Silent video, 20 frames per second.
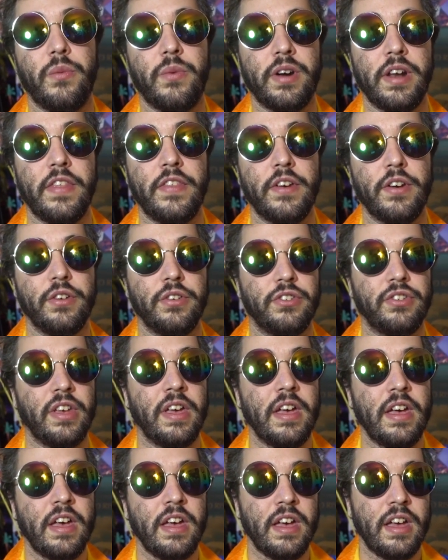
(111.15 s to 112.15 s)
One of those
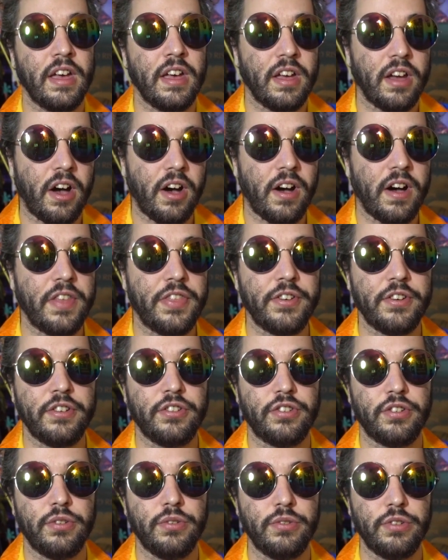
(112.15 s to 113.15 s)

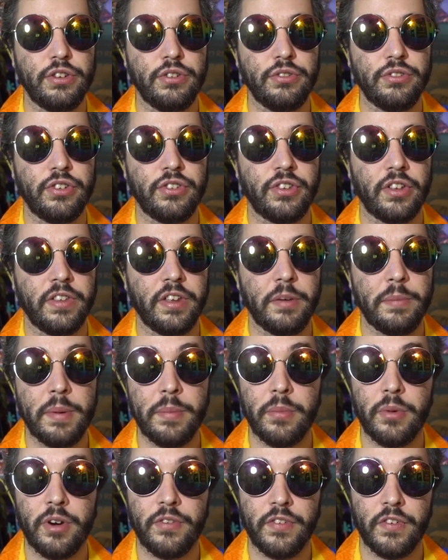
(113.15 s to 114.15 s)
authors who uses a little
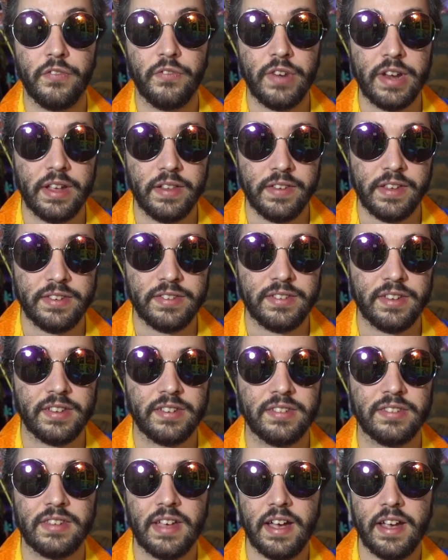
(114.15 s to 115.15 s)
bit more of a realistic
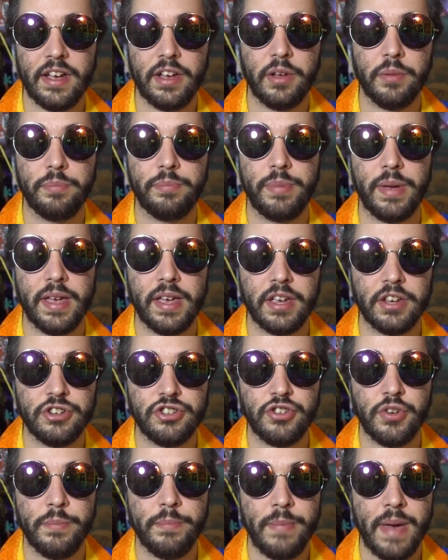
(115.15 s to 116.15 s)
style, big
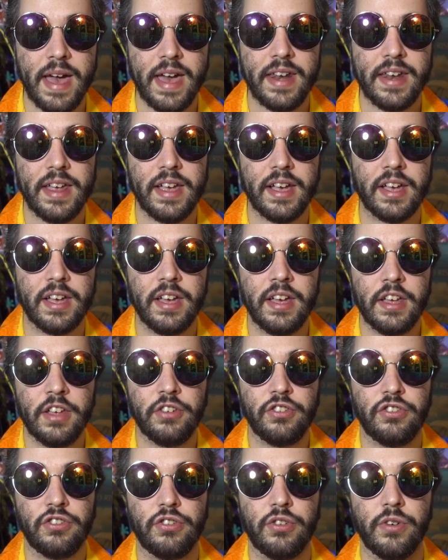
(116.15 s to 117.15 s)
dramatic
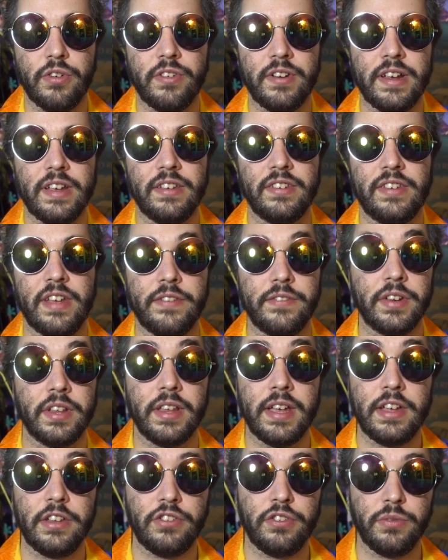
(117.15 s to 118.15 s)
stories that
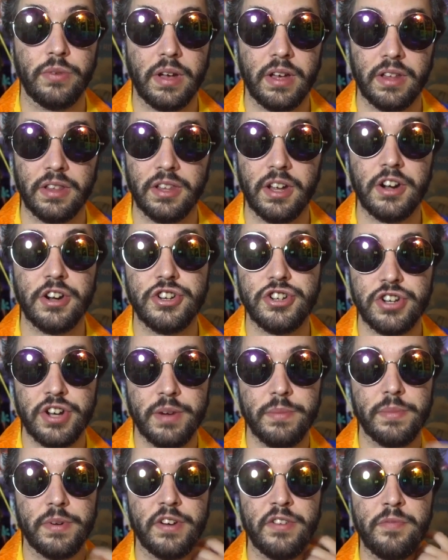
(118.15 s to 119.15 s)
relate to a larger
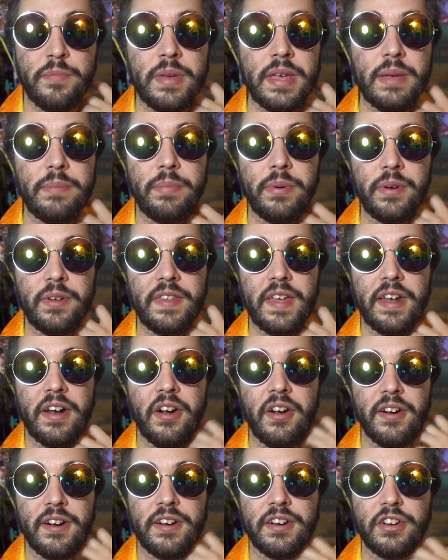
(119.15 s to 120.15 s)
number of people that
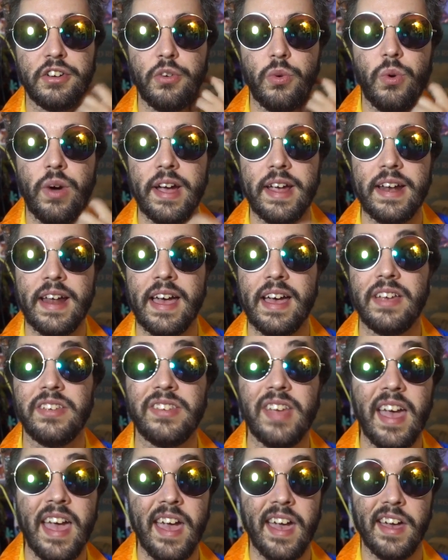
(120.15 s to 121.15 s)
aren't quite
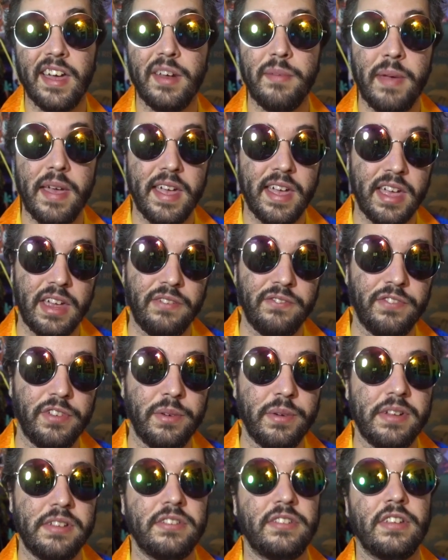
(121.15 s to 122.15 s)
as anime
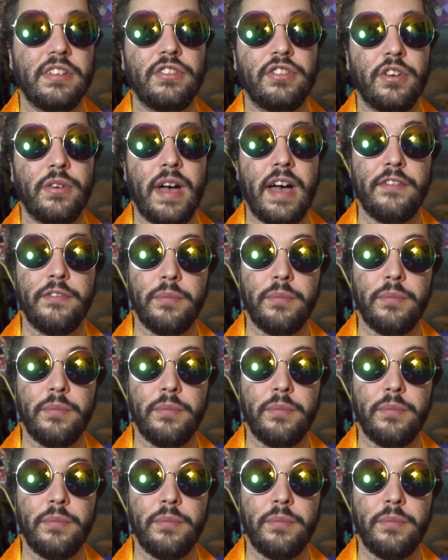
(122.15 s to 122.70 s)
influenced and so have